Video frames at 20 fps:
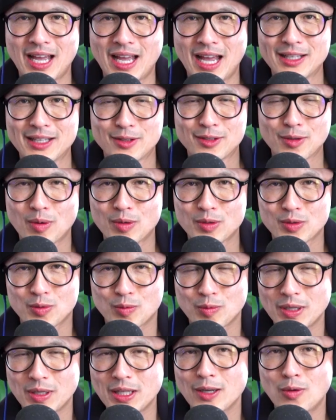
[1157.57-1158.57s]
And so what was
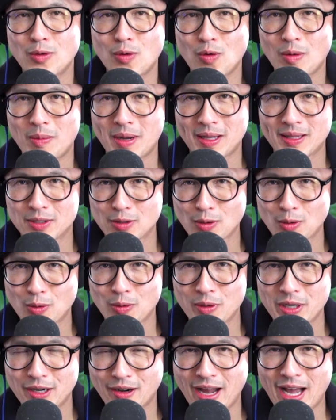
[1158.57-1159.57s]
really cool about this
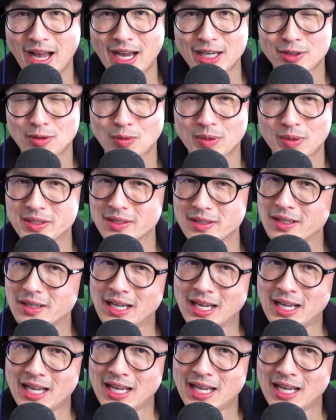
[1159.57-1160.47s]
whole interaction wasn't